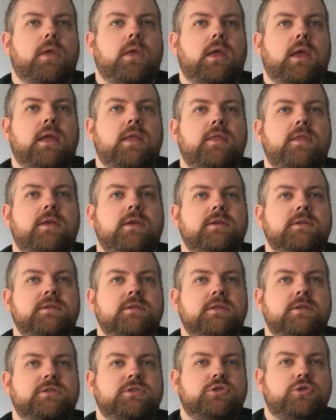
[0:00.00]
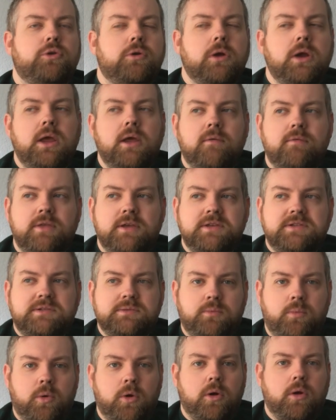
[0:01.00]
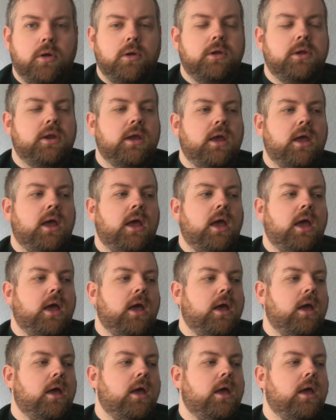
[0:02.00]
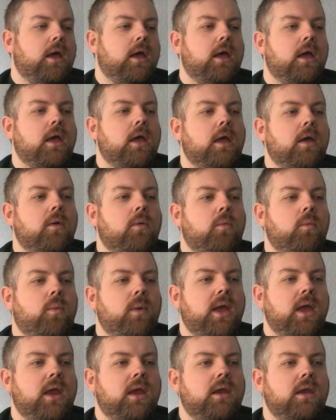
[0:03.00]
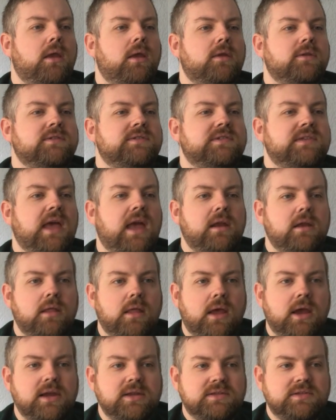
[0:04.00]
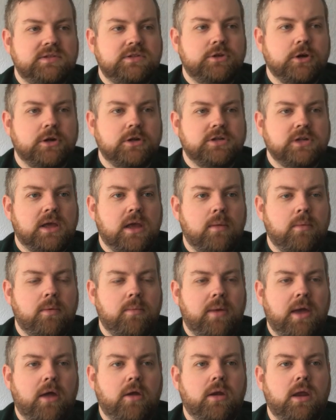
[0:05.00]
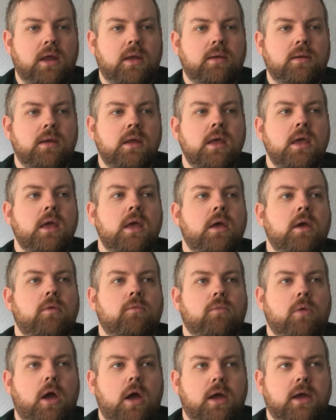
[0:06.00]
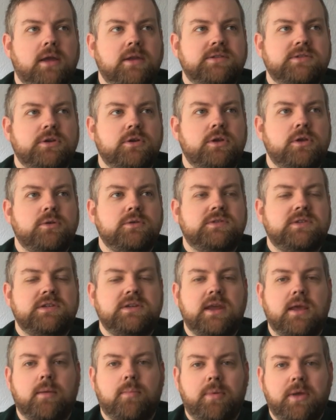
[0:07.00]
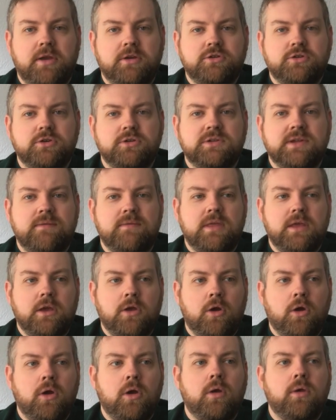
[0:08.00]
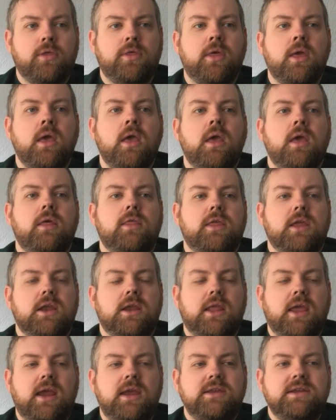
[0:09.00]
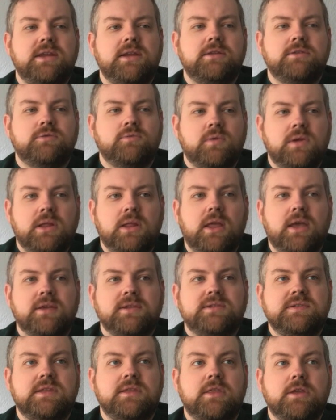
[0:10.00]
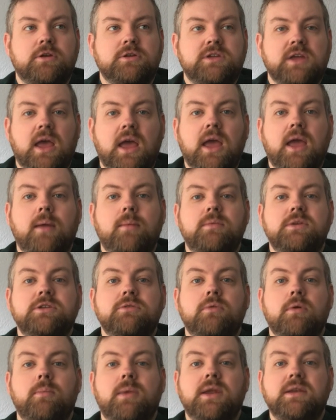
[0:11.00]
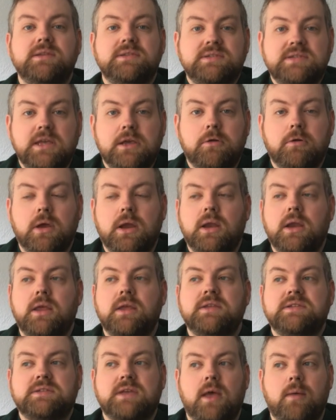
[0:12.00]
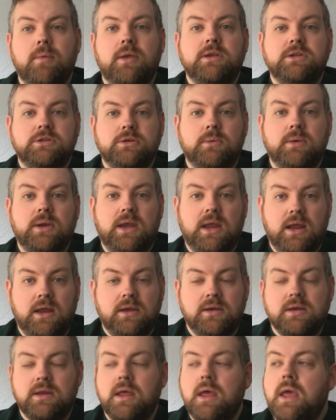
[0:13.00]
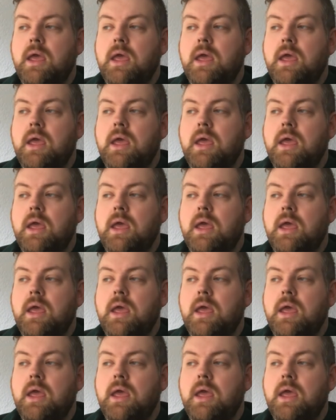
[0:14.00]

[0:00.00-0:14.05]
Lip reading: In the story of this world, when satellites start to come about and rockets are used to take pictures of the Earth, the Atlanteans realize that their time to remain secret is coming to an end.